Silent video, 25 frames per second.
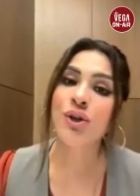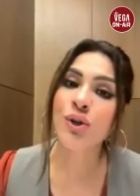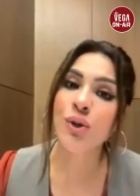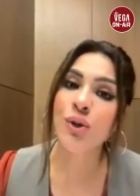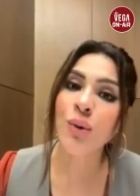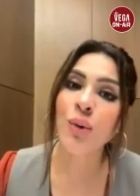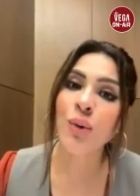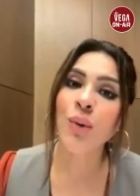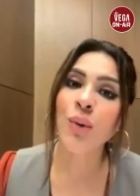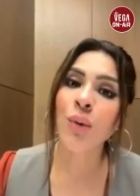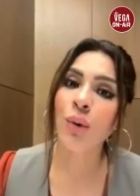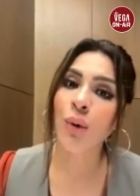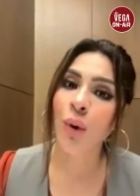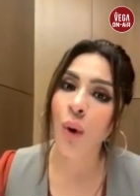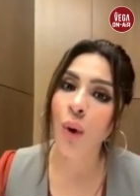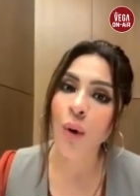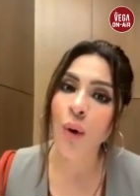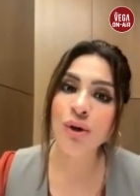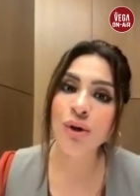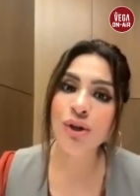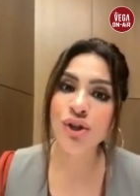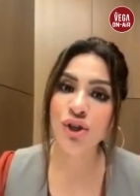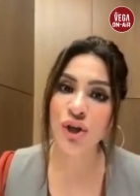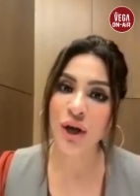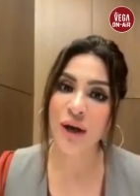to
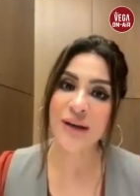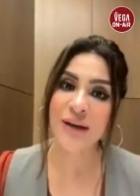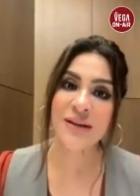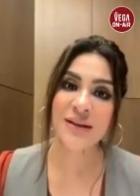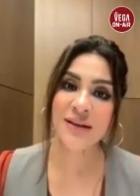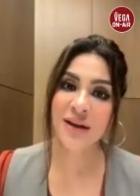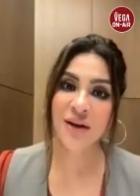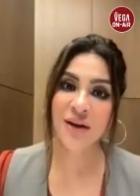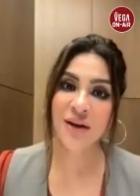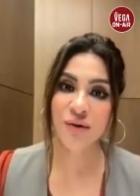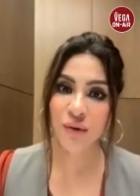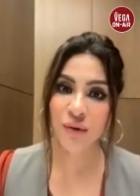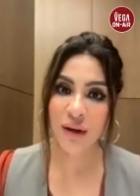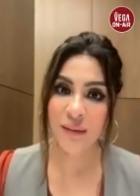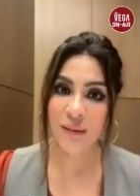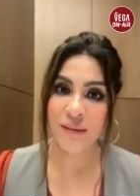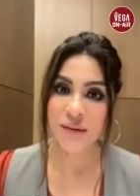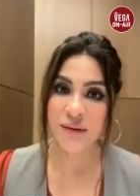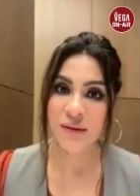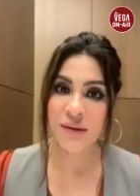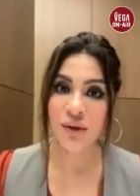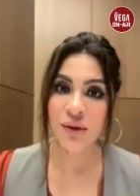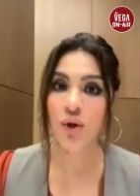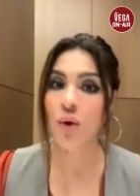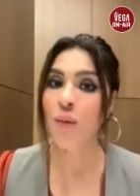go chase their dreams,
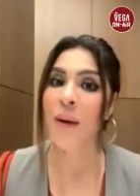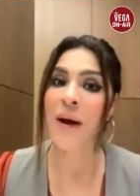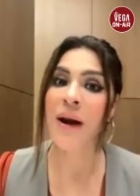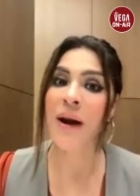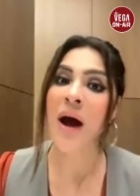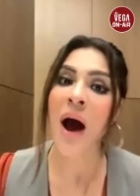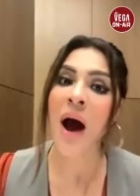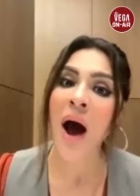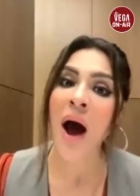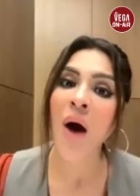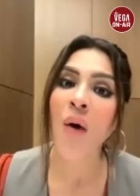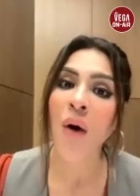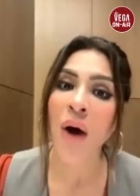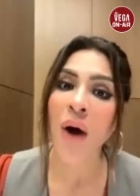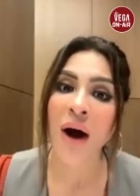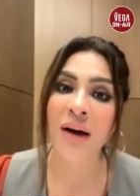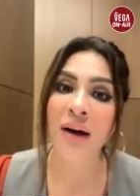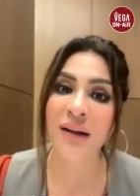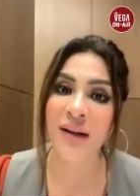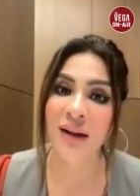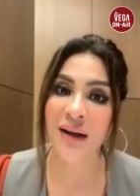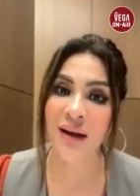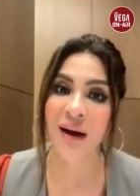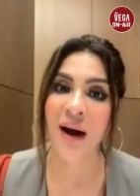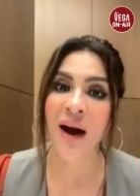no matter how
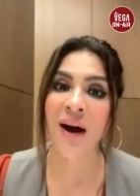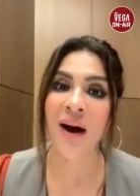hard they